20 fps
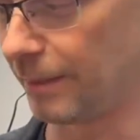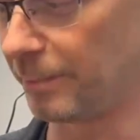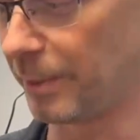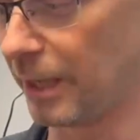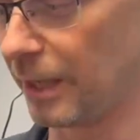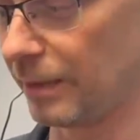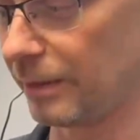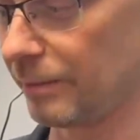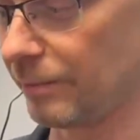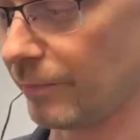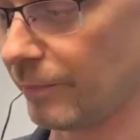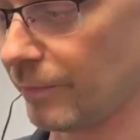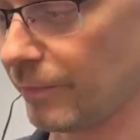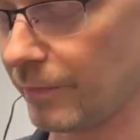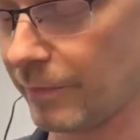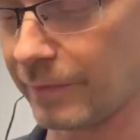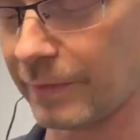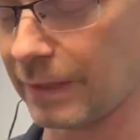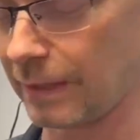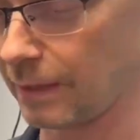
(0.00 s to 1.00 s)
but
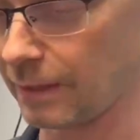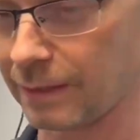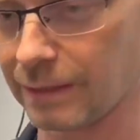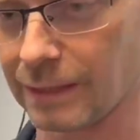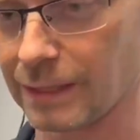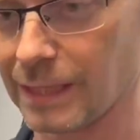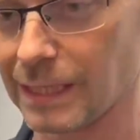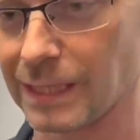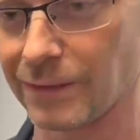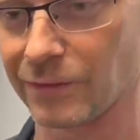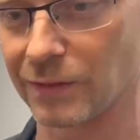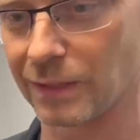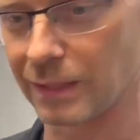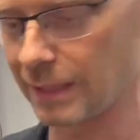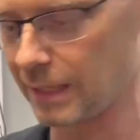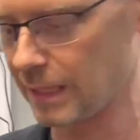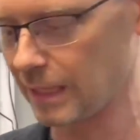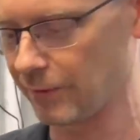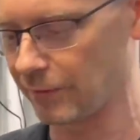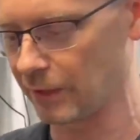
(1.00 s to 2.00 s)
even,
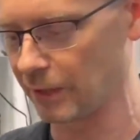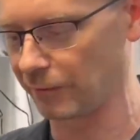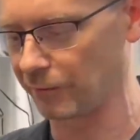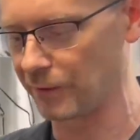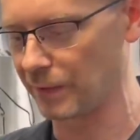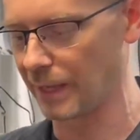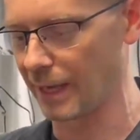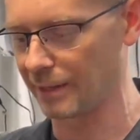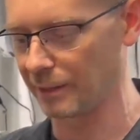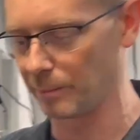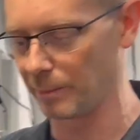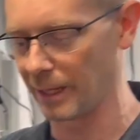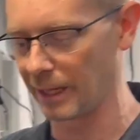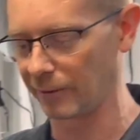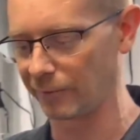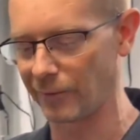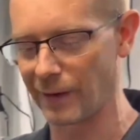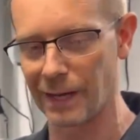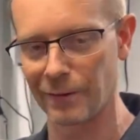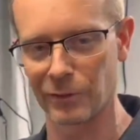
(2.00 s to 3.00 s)
even if you had to make
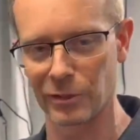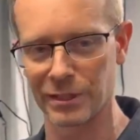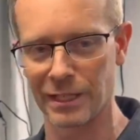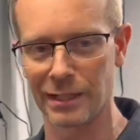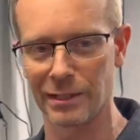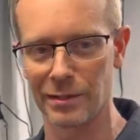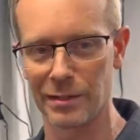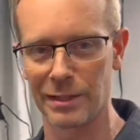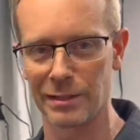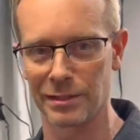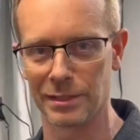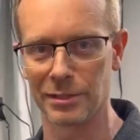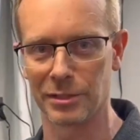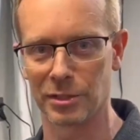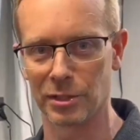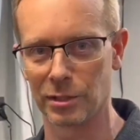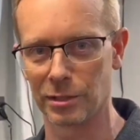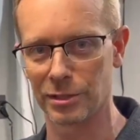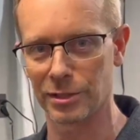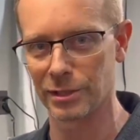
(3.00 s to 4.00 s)
five or 10 of these
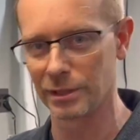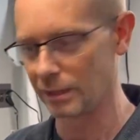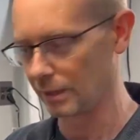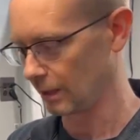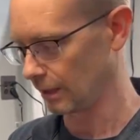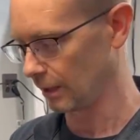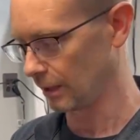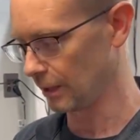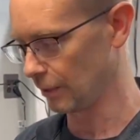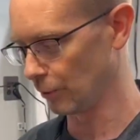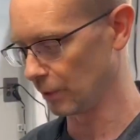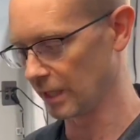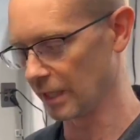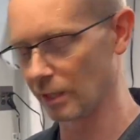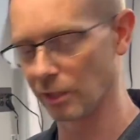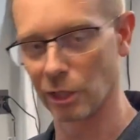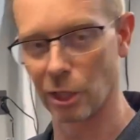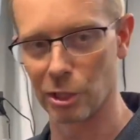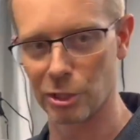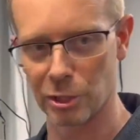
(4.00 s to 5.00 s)
inserts, you would get
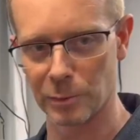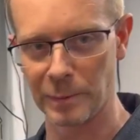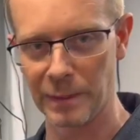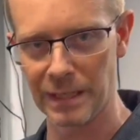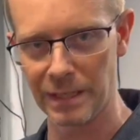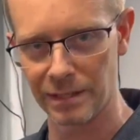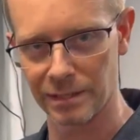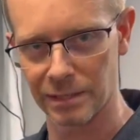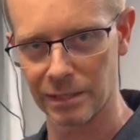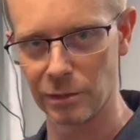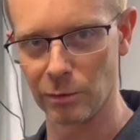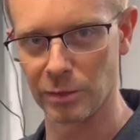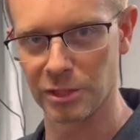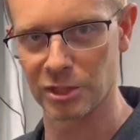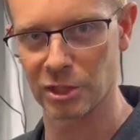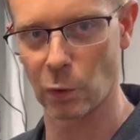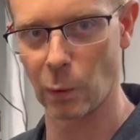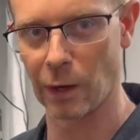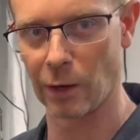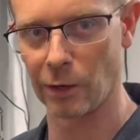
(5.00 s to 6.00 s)
a larger piece, you would
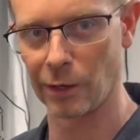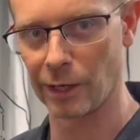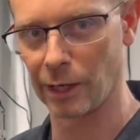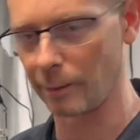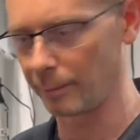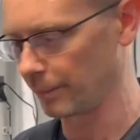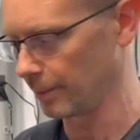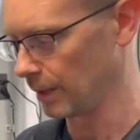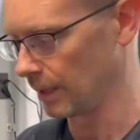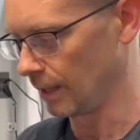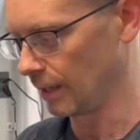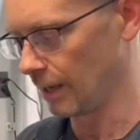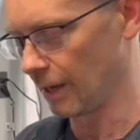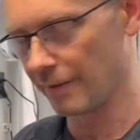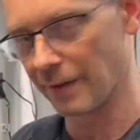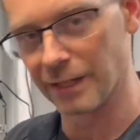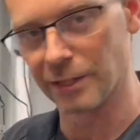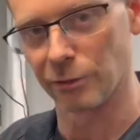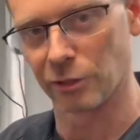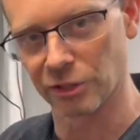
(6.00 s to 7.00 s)
square it up,
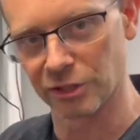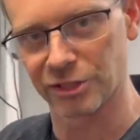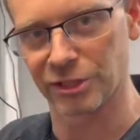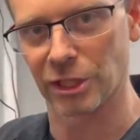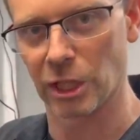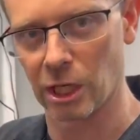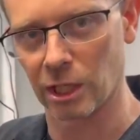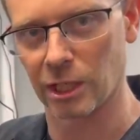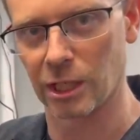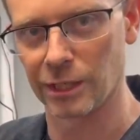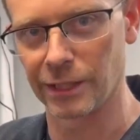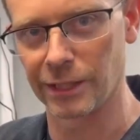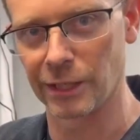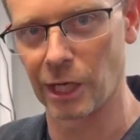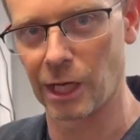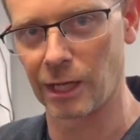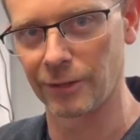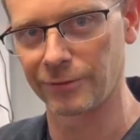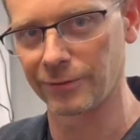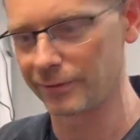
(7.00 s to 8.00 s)
and then you could saw cut it
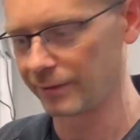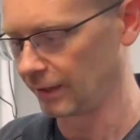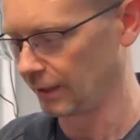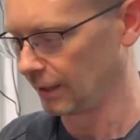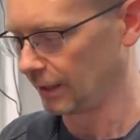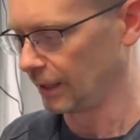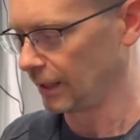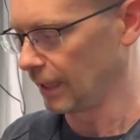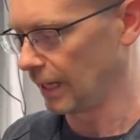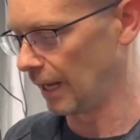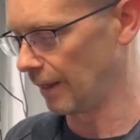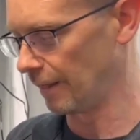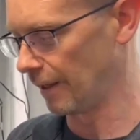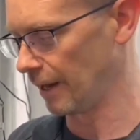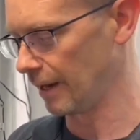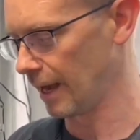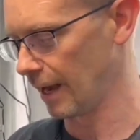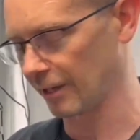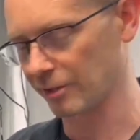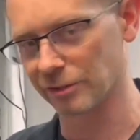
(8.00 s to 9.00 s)
off and
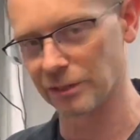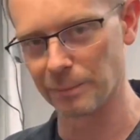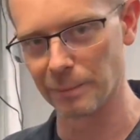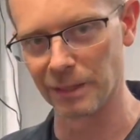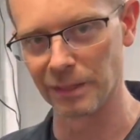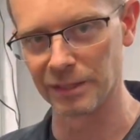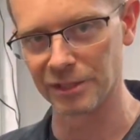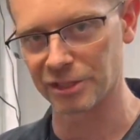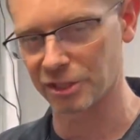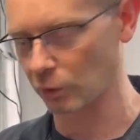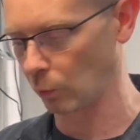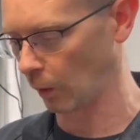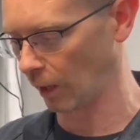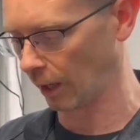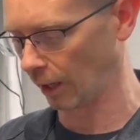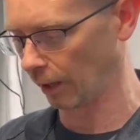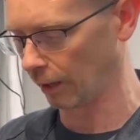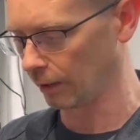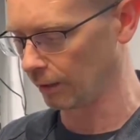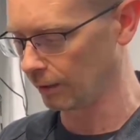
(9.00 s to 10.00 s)
then actually mill it
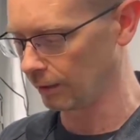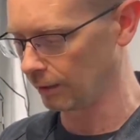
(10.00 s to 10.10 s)
square.